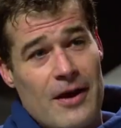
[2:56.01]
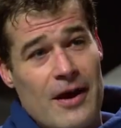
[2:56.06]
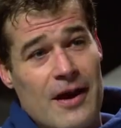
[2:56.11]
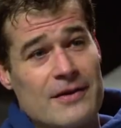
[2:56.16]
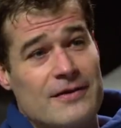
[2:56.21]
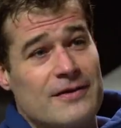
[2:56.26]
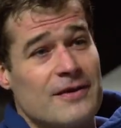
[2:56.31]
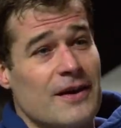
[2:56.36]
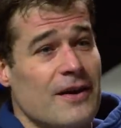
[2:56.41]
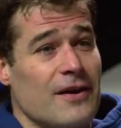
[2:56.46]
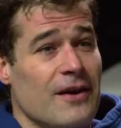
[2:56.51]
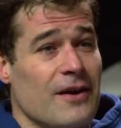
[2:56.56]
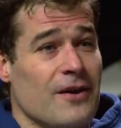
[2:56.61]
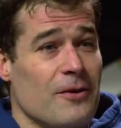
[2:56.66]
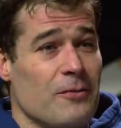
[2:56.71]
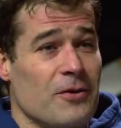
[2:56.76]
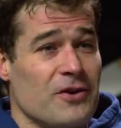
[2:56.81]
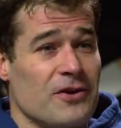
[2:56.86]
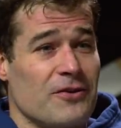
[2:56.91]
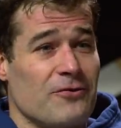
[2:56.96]
My second
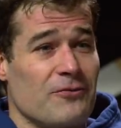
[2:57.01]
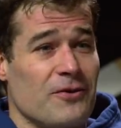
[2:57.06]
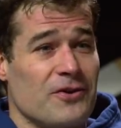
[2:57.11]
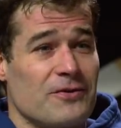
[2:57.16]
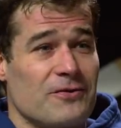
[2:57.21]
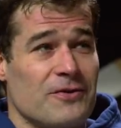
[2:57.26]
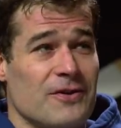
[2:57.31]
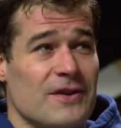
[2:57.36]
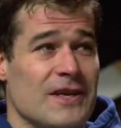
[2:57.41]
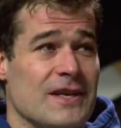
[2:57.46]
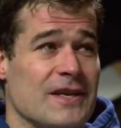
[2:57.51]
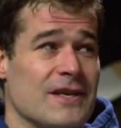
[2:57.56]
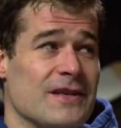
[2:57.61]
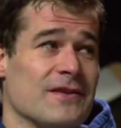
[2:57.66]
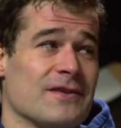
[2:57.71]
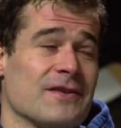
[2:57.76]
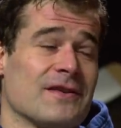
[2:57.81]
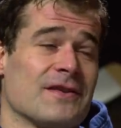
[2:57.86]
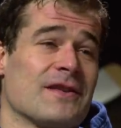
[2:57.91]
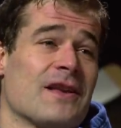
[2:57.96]
intermission ritual
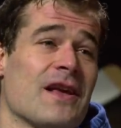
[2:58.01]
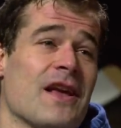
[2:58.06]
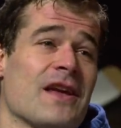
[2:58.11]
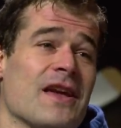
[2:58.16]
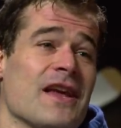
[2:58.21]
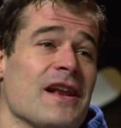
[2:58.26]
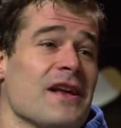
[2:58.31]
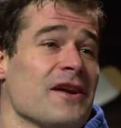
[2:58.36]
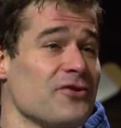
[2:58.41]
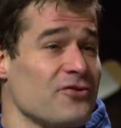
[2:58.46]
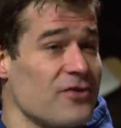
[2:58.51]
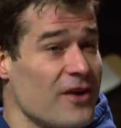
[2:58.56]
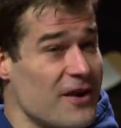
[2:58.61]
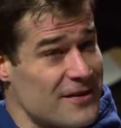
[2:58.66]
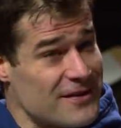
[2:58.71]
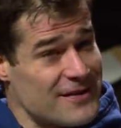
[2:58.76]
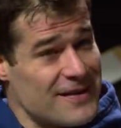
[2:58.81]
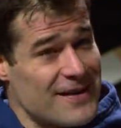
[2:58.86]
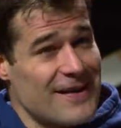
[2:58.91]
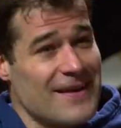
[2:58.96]
is getting
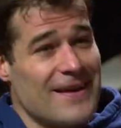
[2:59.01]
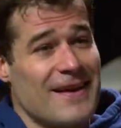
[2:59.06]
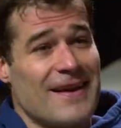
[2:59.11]
undressed